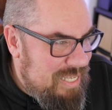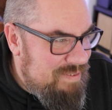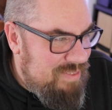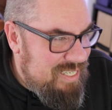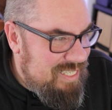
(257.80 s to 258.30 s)

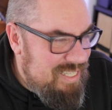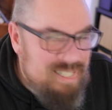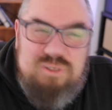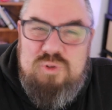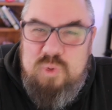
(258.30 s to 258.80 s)
believe
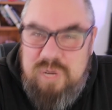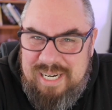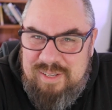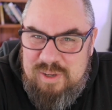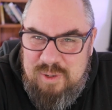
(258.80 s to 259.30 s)
the
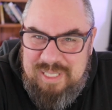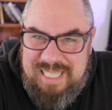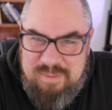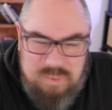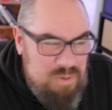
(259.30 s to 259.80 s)
story of the
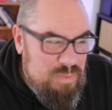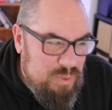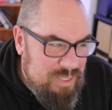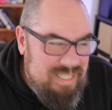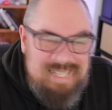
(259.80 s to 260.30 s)
content is more
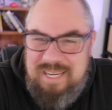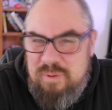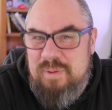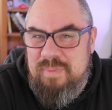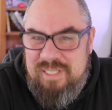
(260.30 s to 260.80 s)
important than the
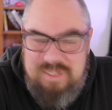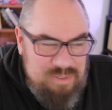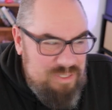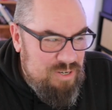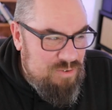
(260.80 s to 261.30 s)
equipment
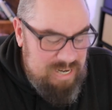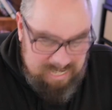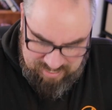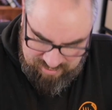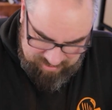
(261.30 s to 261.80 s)
you use to create it.